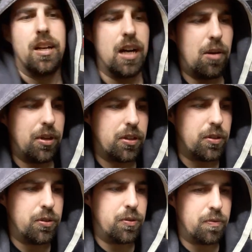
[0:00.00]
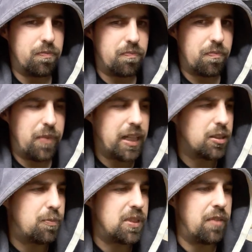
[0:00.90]
I want to go make a
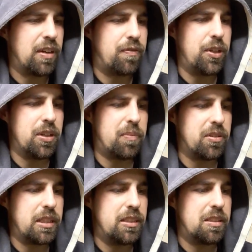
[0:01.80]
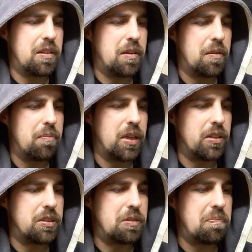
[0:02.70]
specific video about this
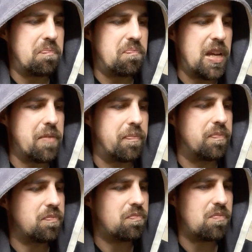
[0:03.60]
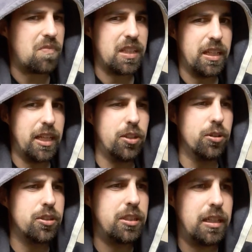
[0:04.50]
because, yeah,
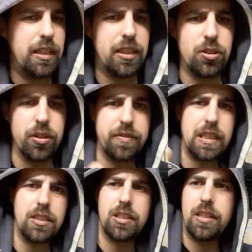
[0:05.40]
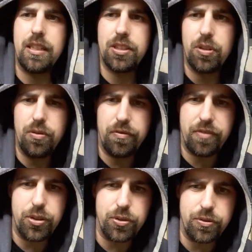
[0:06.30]
it deserves its own
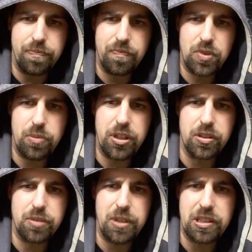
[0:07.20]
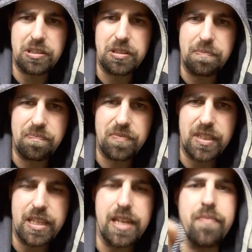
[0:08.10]
video, to be honest, because
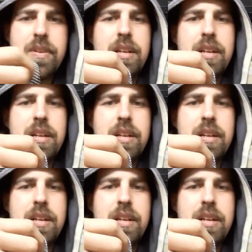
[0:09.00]
yeah.